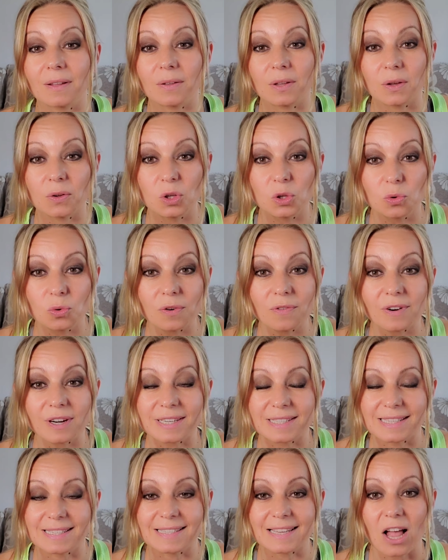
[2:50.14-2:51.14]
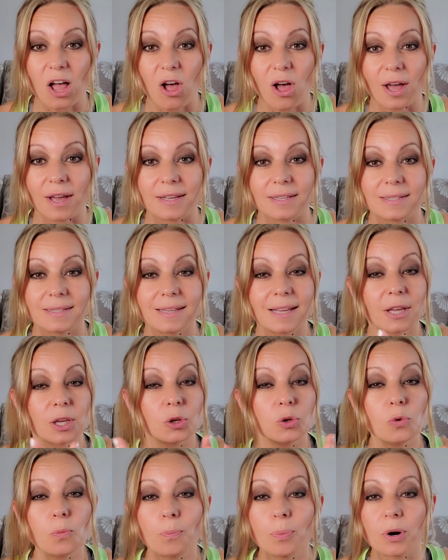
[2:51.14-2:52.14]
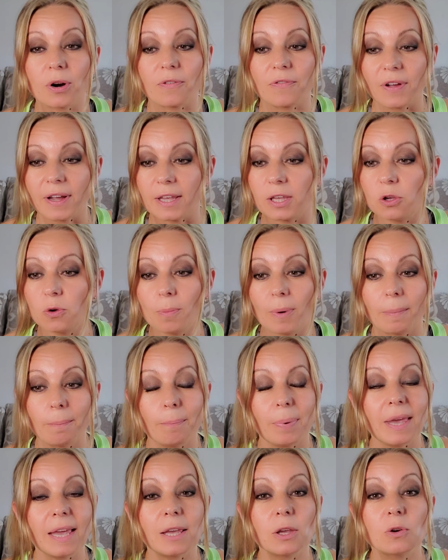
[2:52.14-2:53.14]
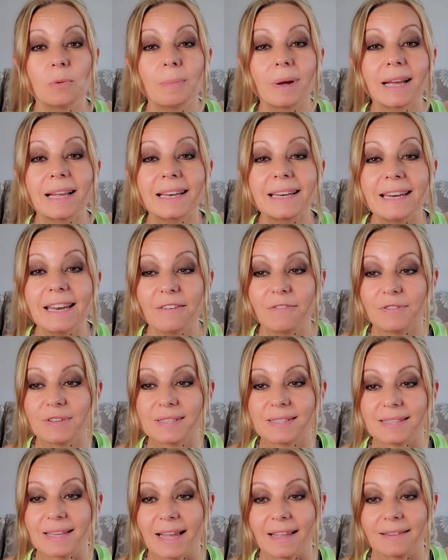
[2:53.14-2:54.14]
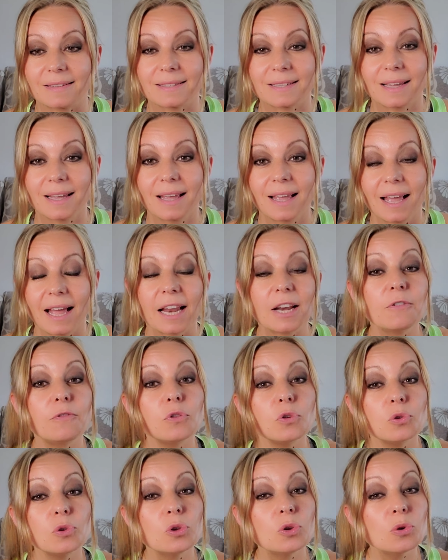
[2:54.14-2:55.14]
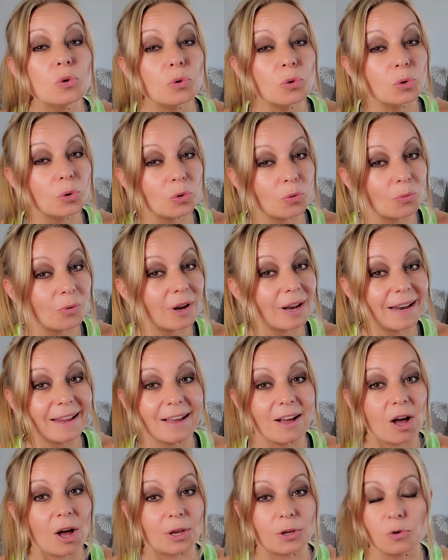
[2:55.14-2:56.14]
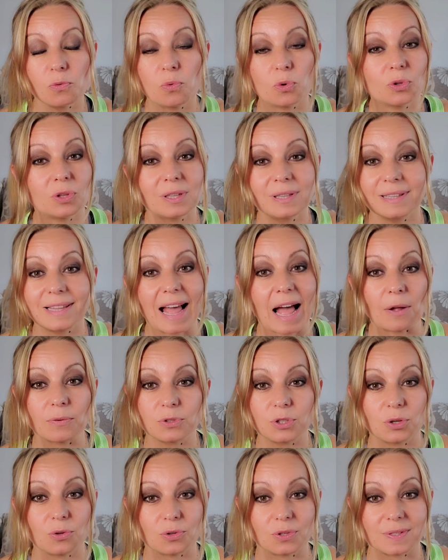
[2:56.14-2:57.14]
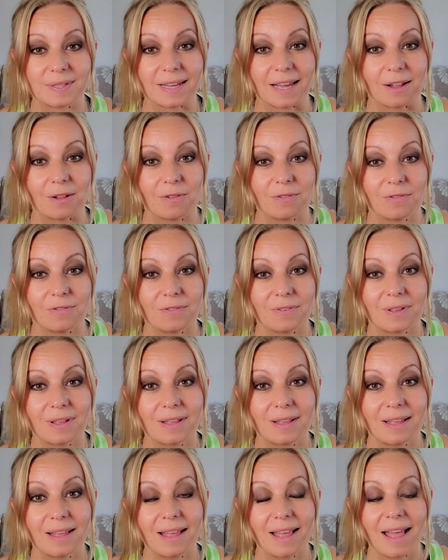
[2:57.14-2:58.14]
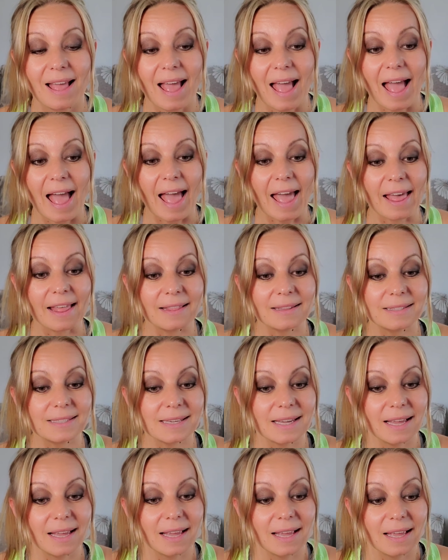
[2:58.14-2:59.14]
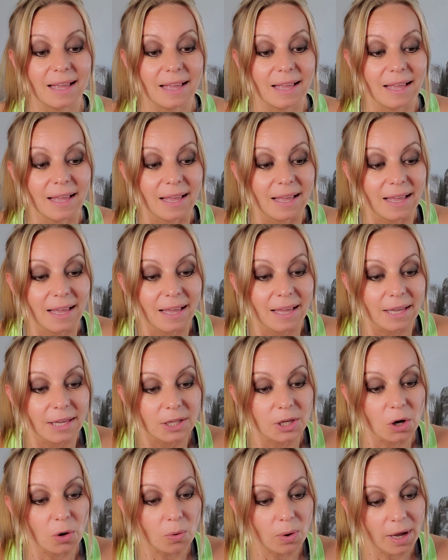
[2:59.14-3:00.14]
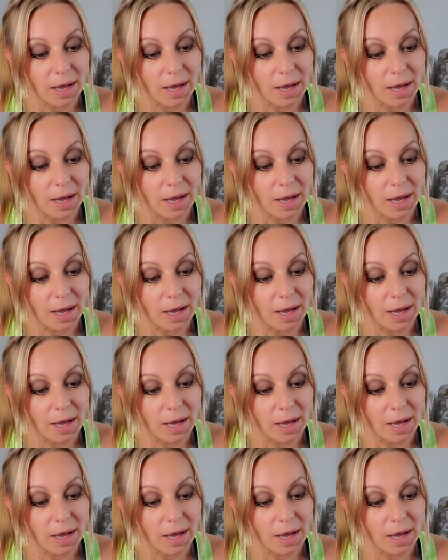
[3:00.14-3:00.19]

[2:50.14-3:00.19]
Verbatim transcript: universe's eyes. You're perfect human being. You're magnificent. And if you knew who you really are, you wouldn't doubt yourself. And, you know,